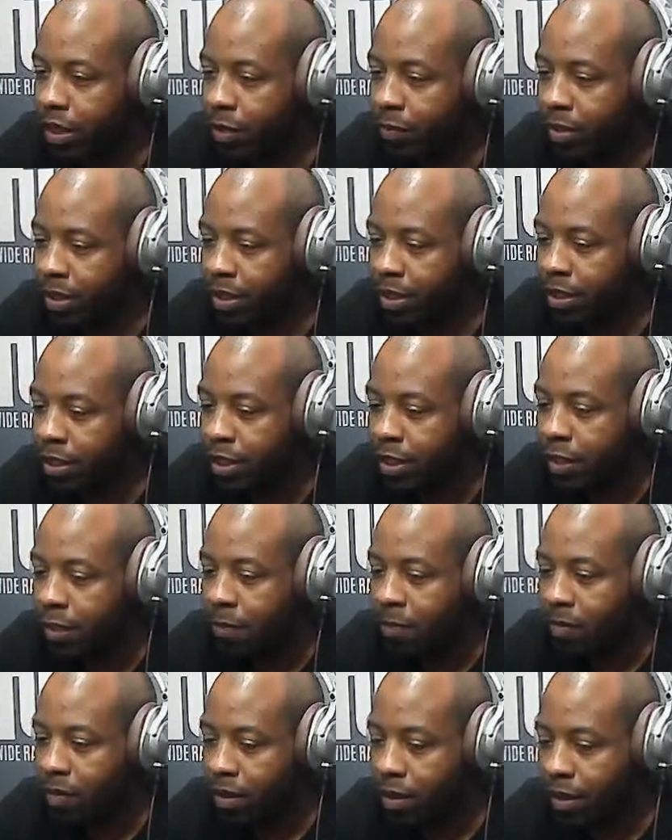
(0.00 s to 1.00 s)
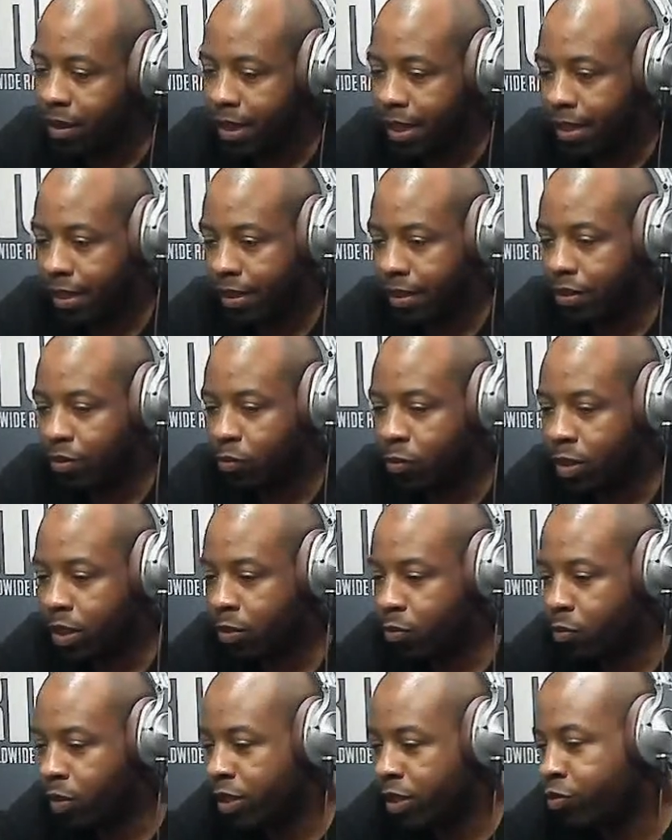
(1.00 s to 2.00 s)
I mean, look at it.
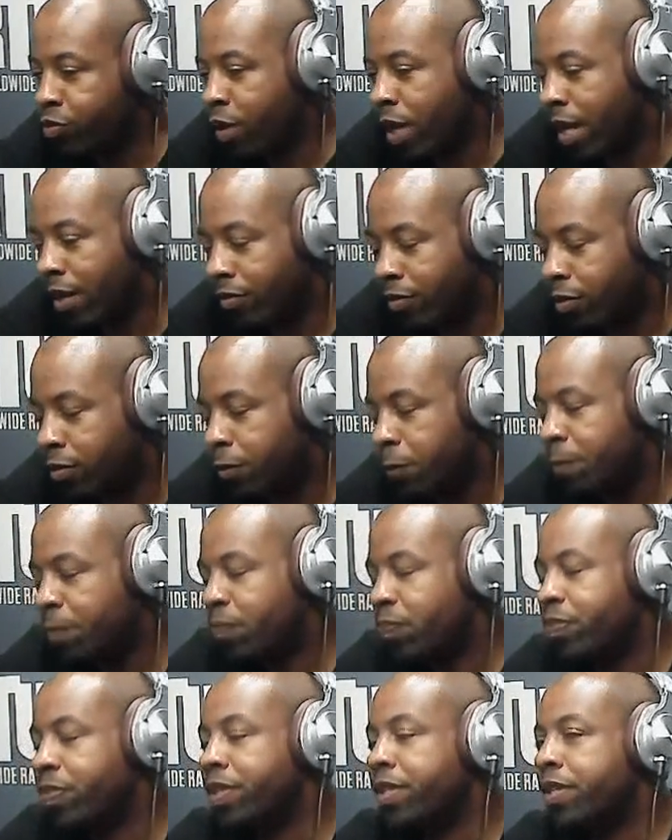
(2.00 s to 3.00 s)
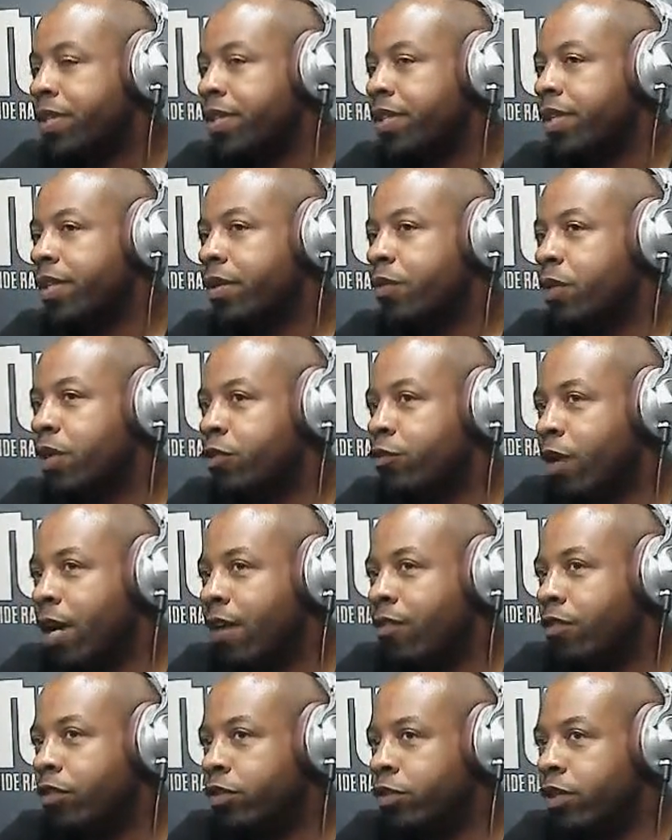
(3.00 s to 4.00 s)
We travel
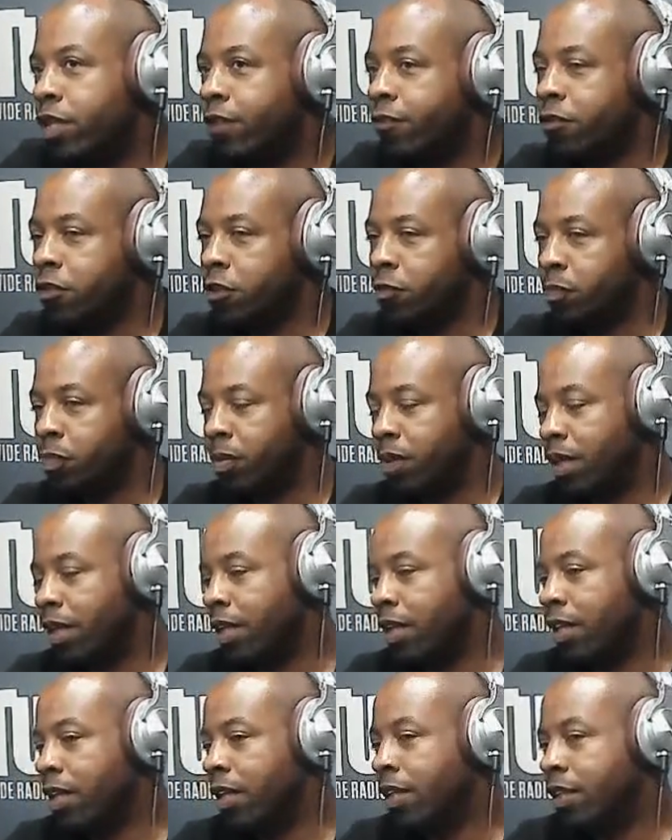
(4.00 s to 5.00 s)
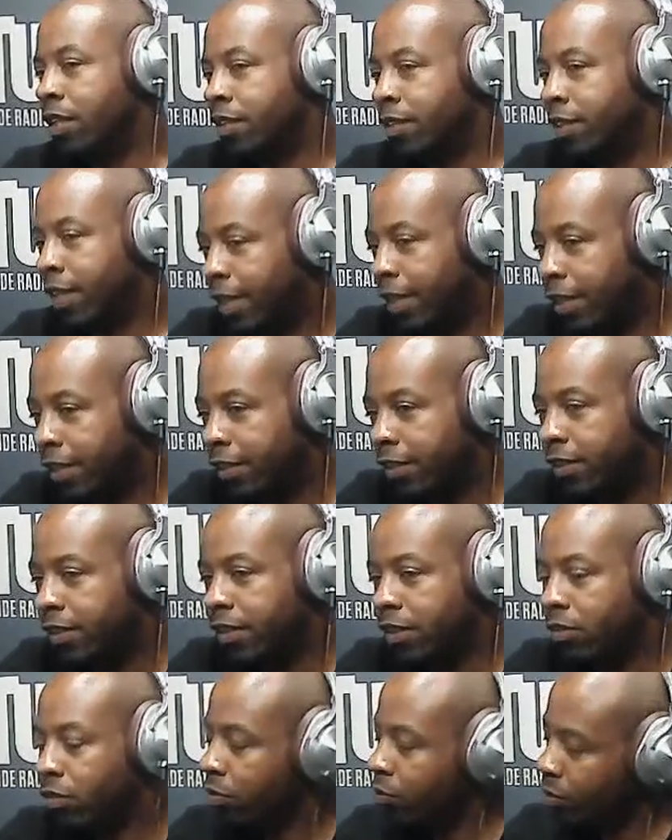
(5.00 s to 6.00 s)
to different states,
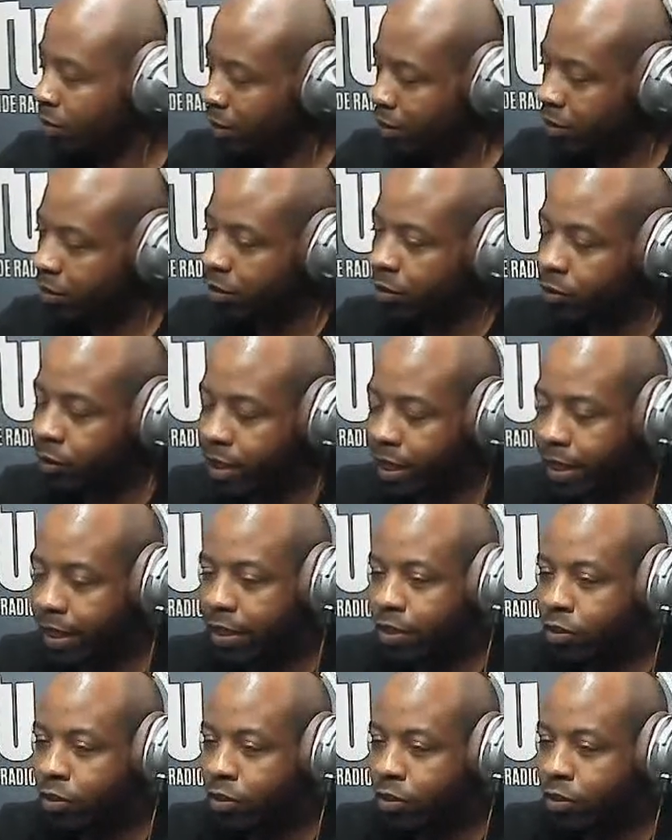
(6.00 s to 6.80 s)
which is okay.